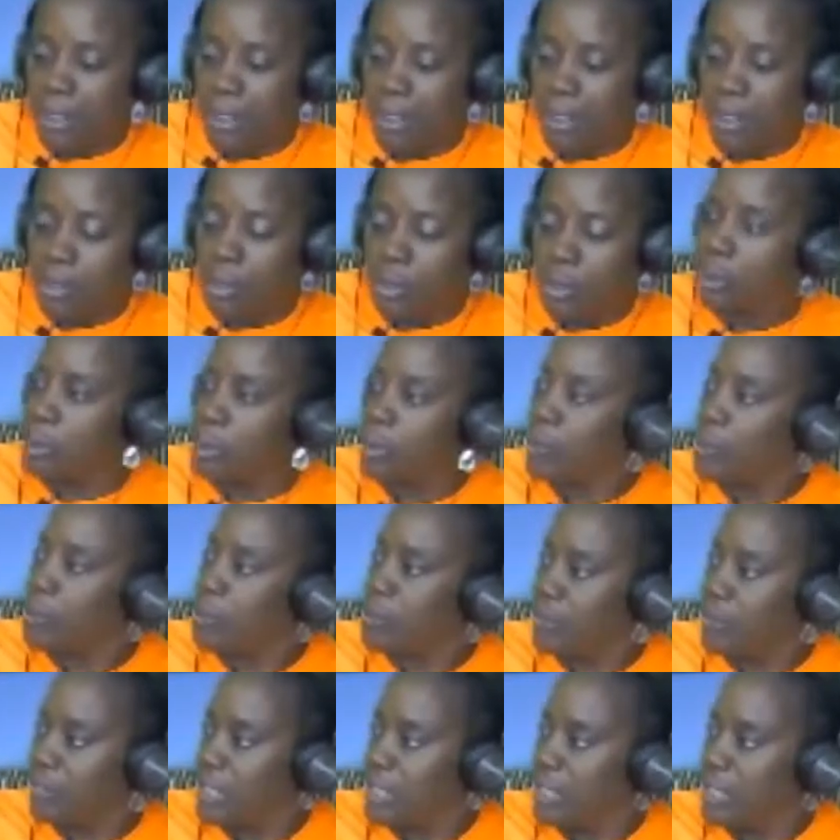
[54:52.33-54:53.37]
Joel
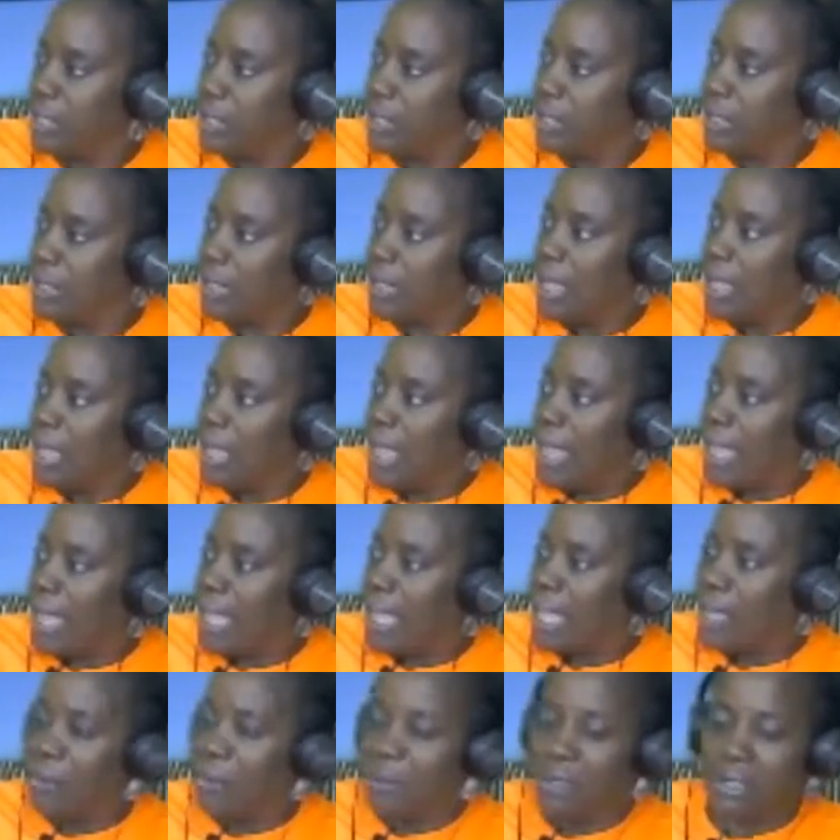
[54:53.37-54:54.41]
Osteen,
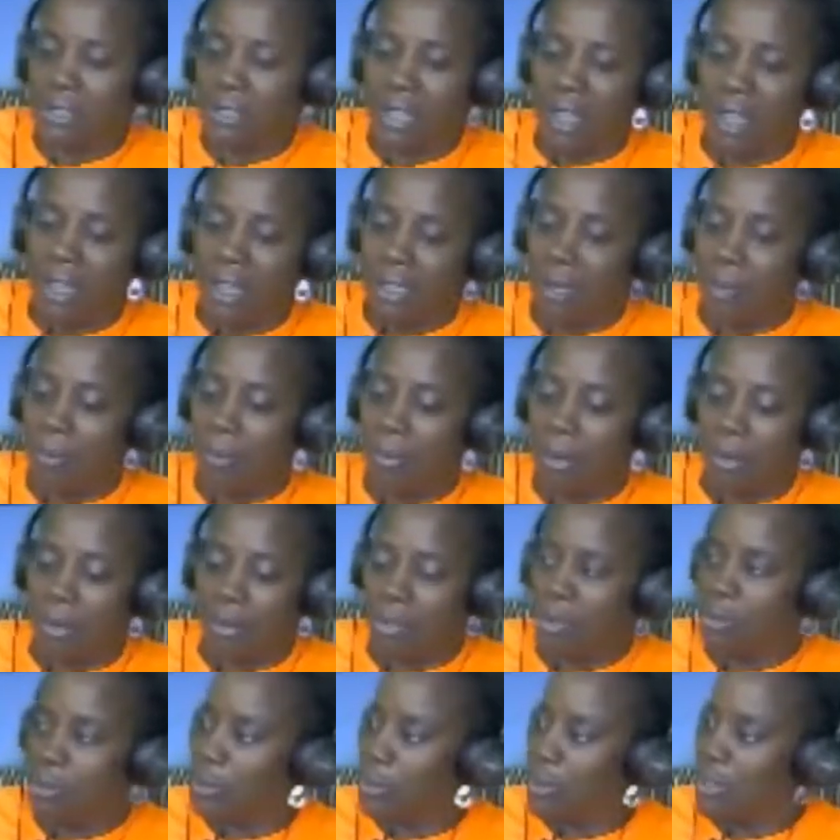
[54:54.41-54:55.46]
and he was talking about,
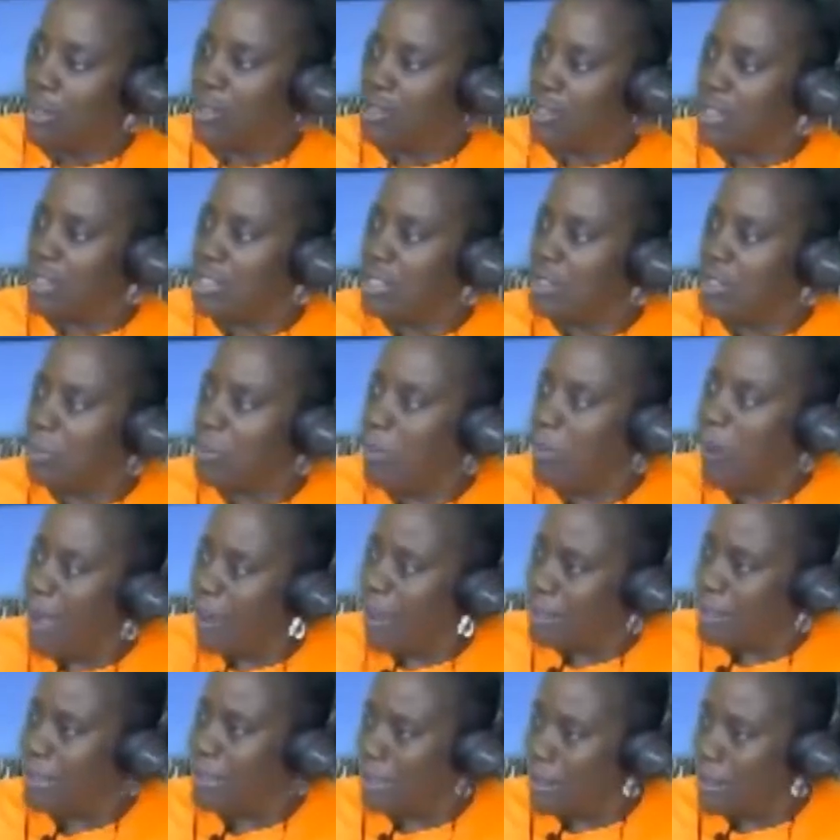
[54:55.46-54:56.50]
there are these
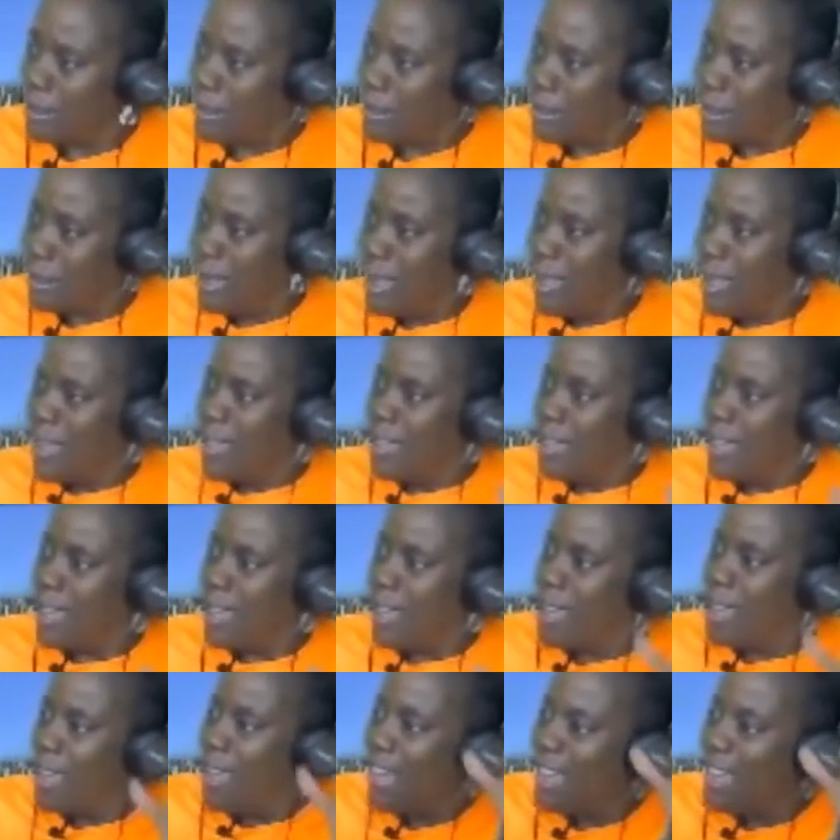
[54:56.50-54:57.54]
boxes that
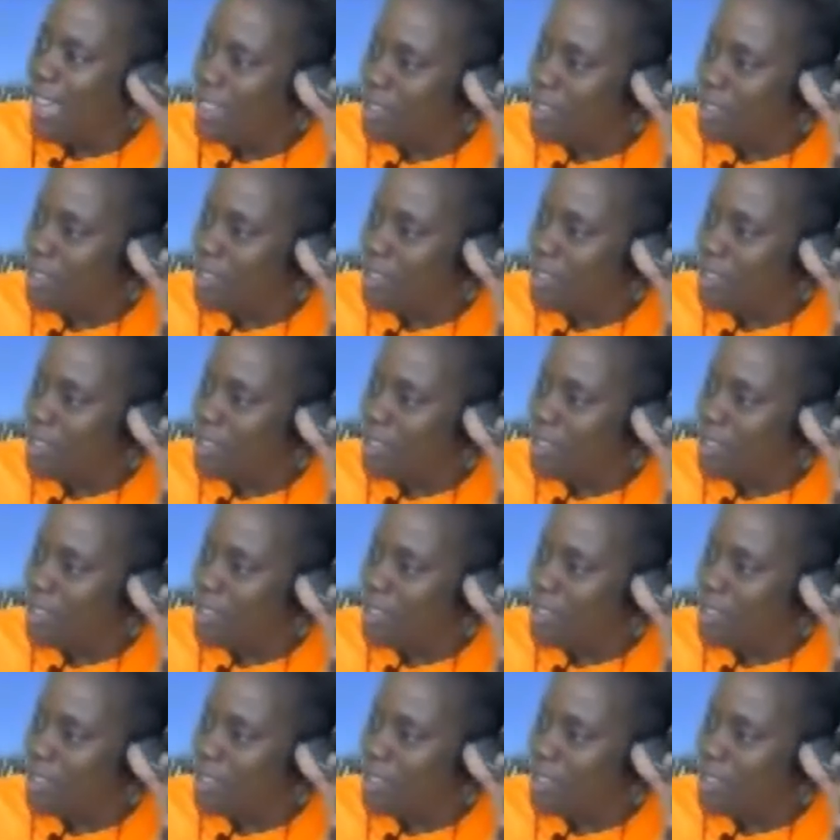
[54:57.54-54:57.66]
God has